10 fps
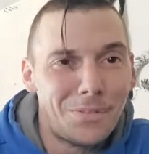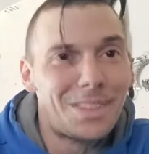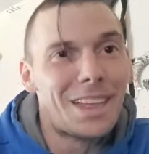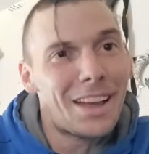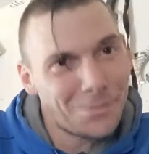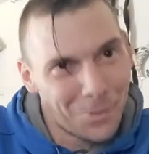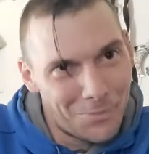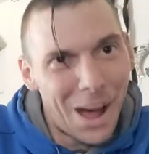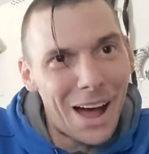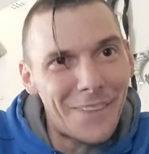That's where
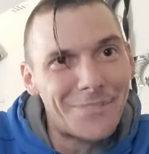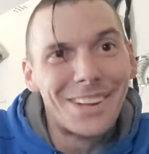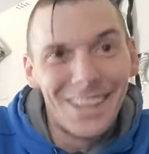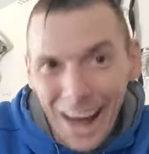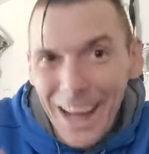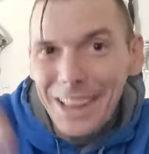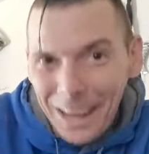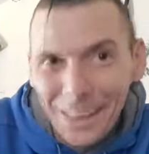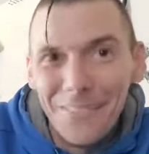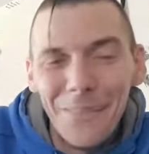Bob got the
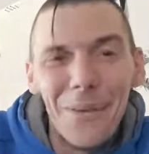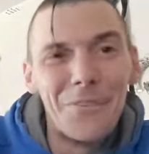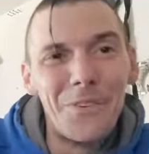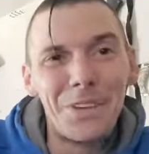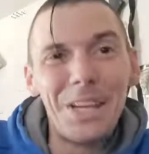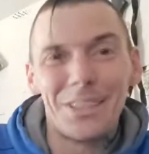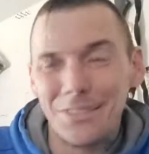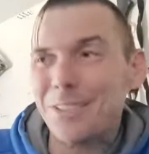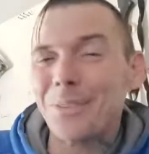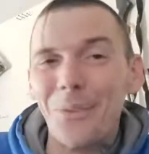element 115, because
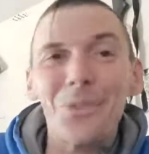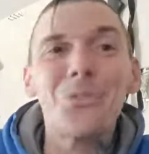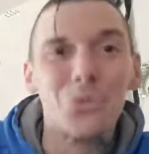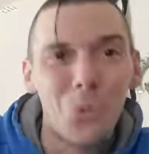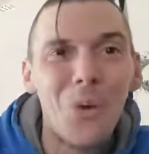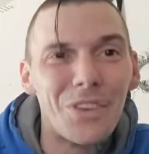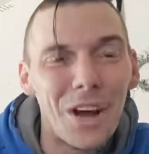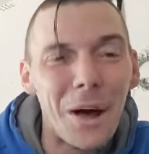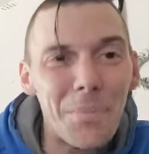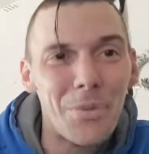he's the one who drove it
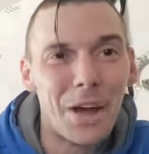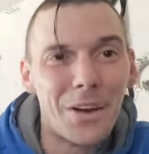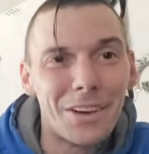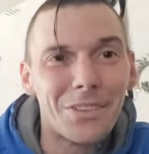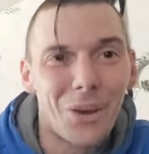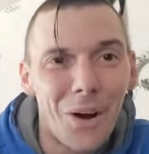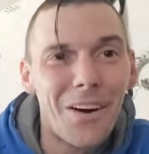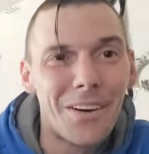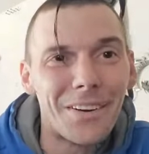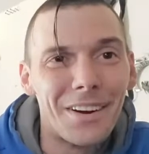up there in his
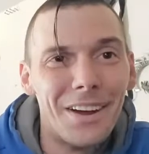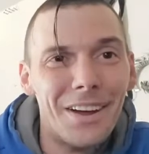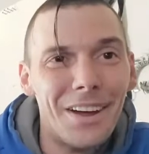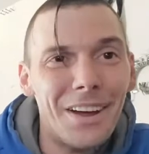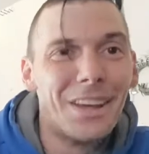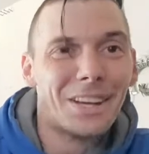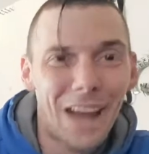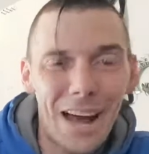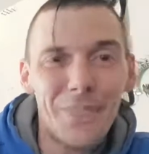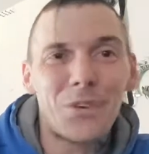car,
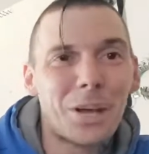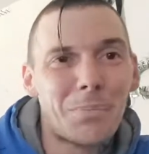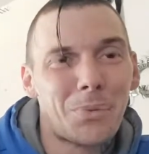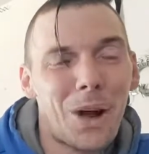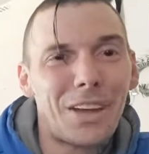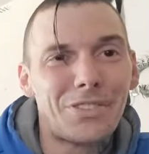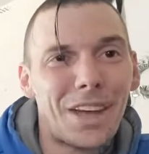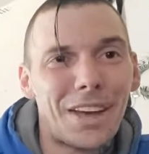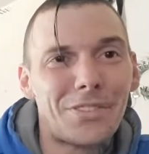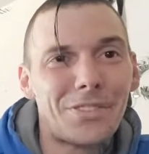got it fucking
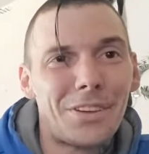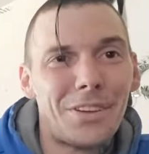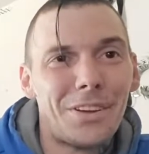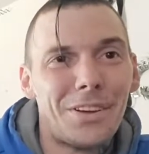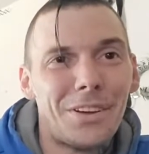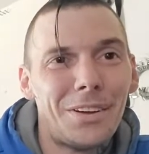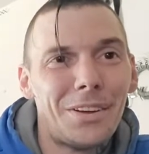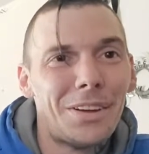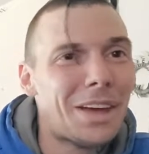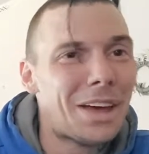processed,
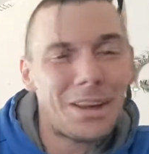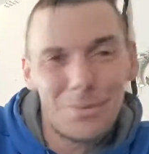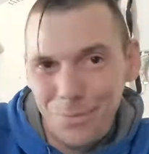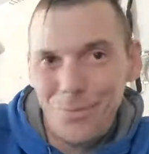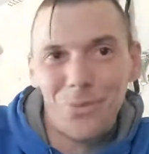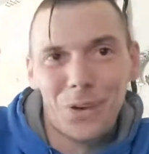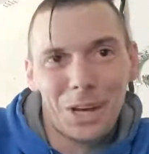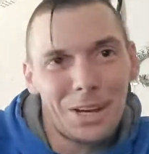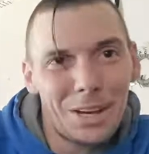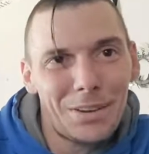and
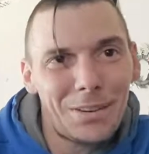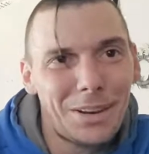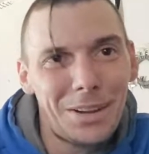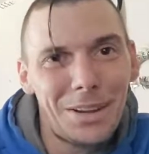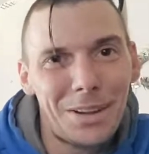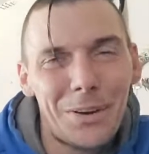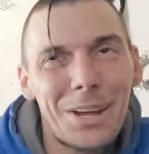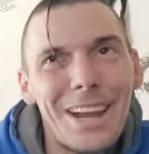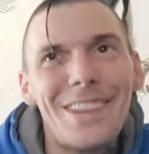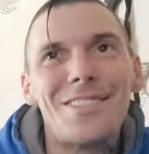he
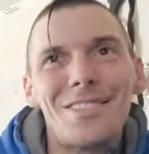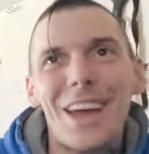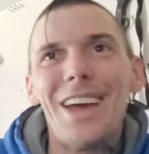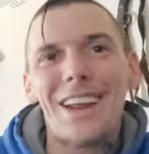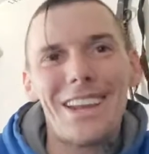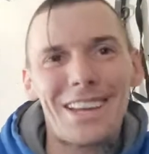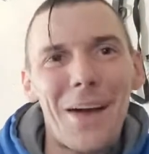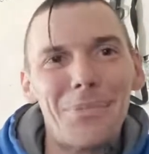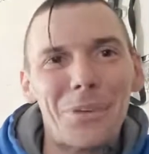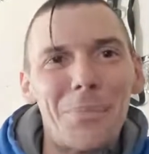didn't say that he
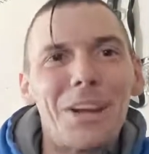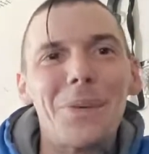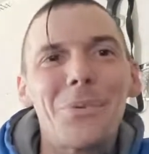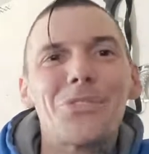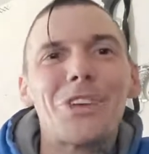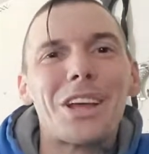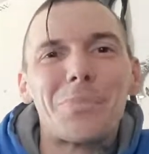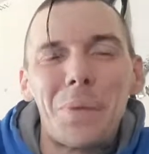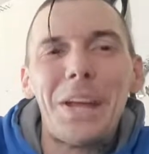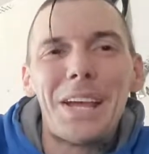kept some, but he was
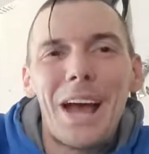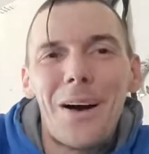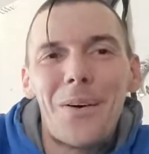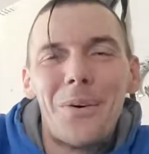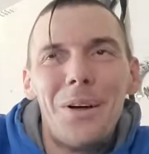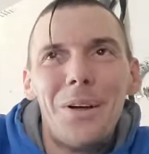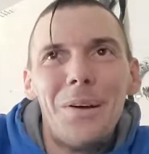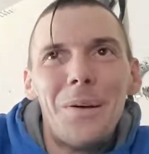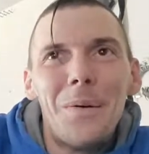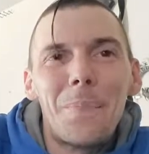explaining how,
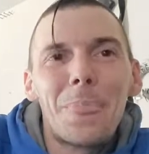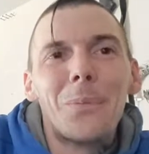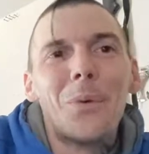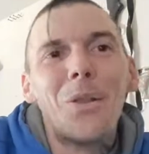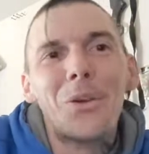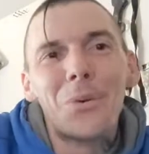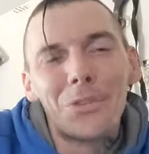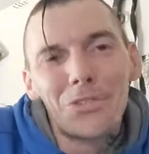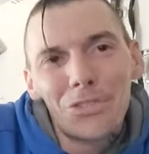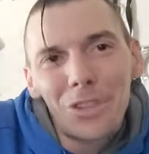well, there
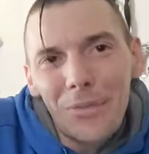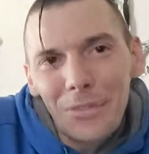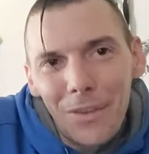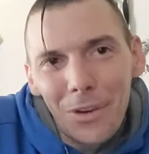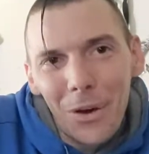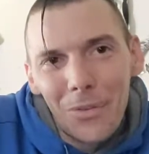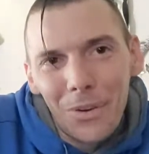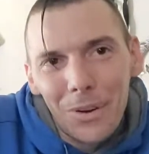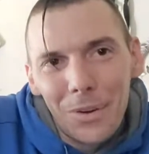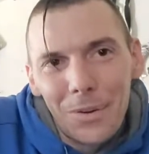was stuff left over.